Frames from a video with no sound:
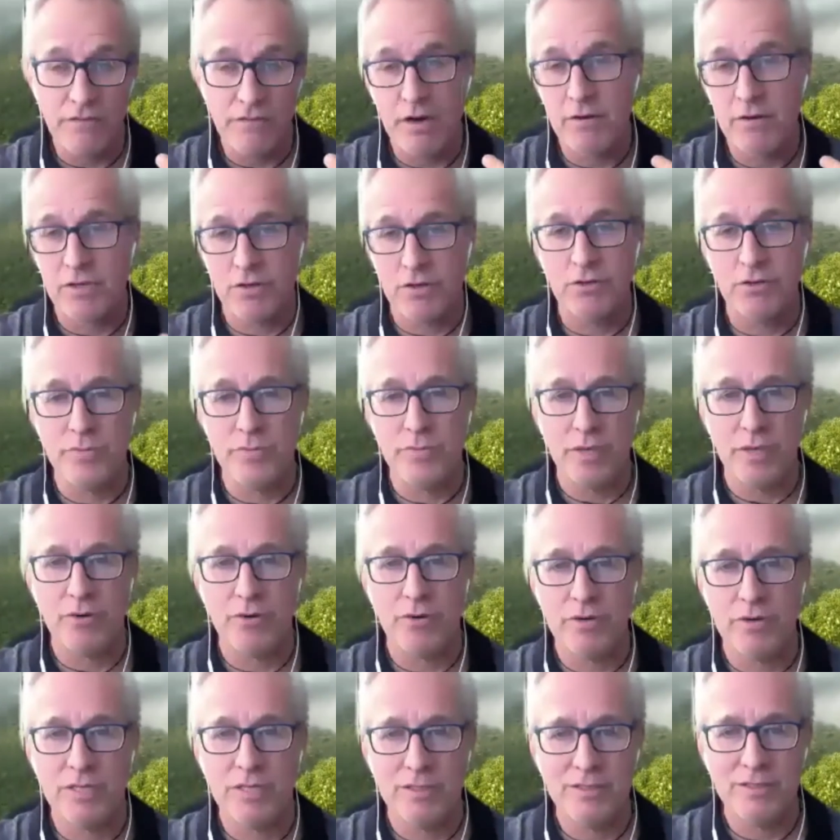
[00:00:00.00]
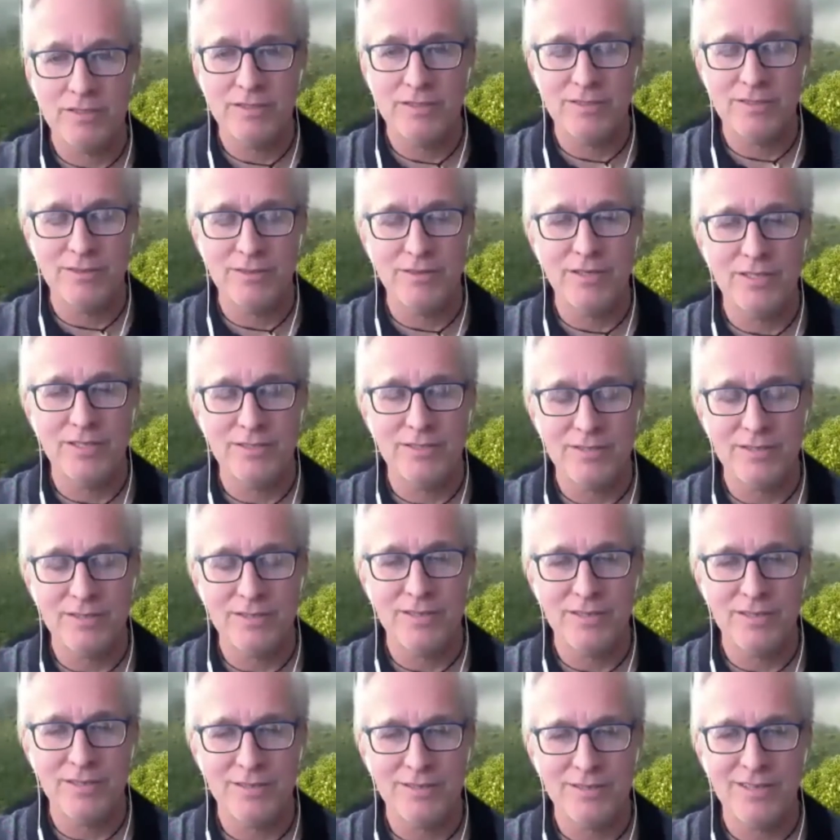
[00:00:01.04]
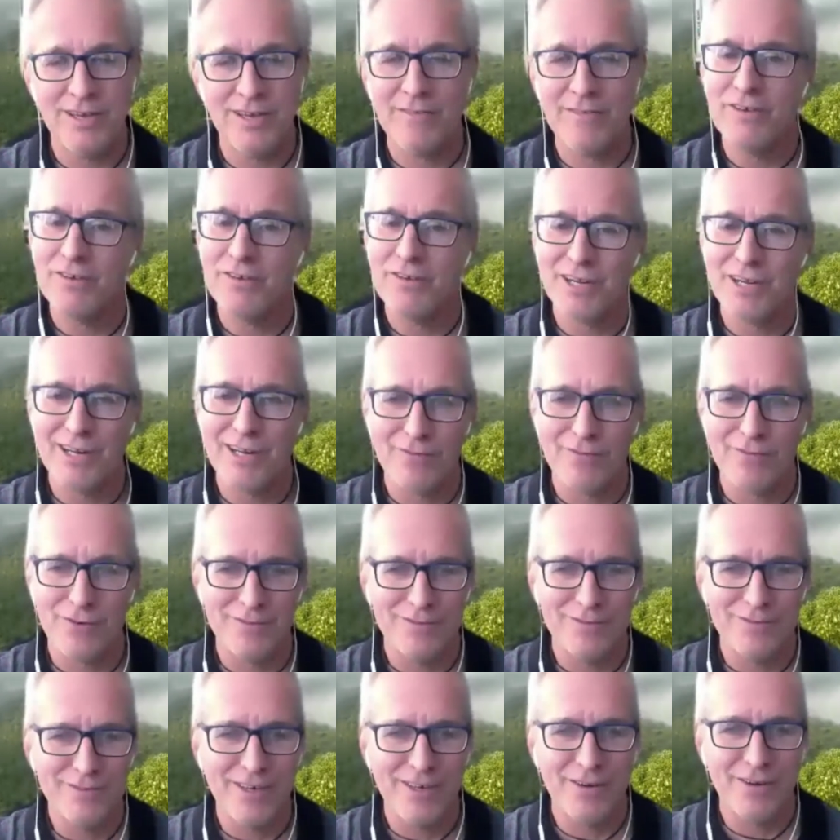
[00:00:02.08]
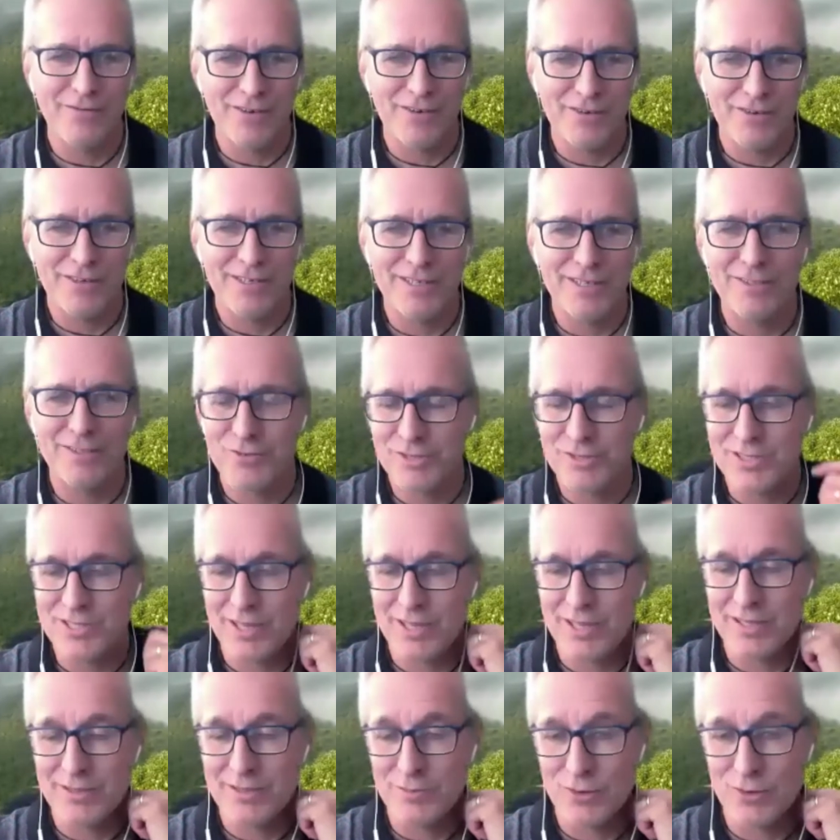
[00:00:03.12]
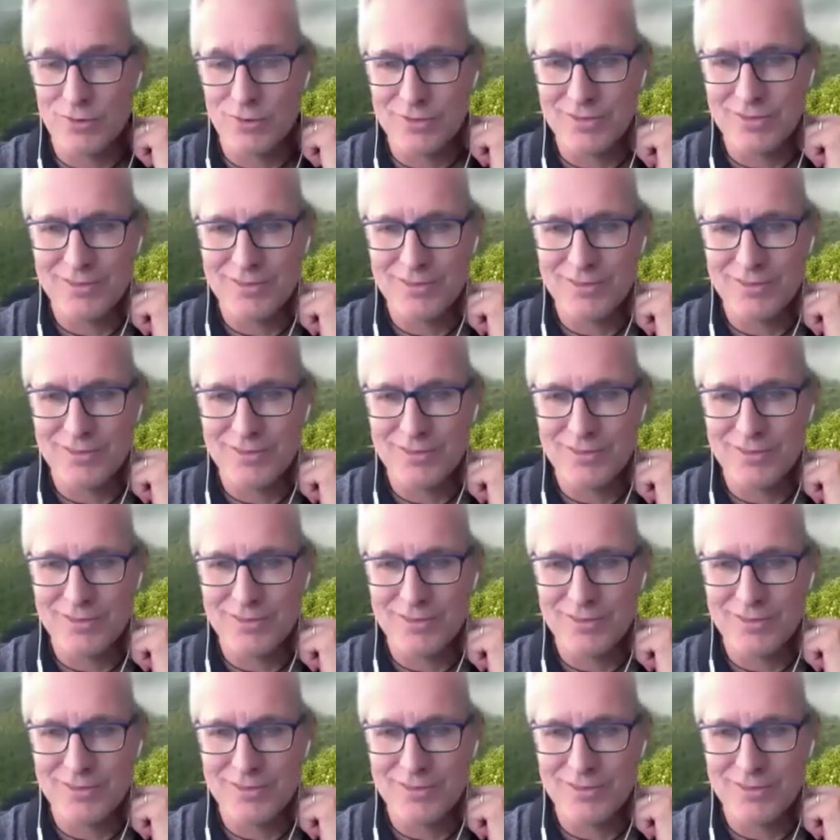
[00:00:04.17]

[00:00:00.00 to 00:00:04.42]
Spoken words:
good memory. So it's they are very clever. They are very interesting animals.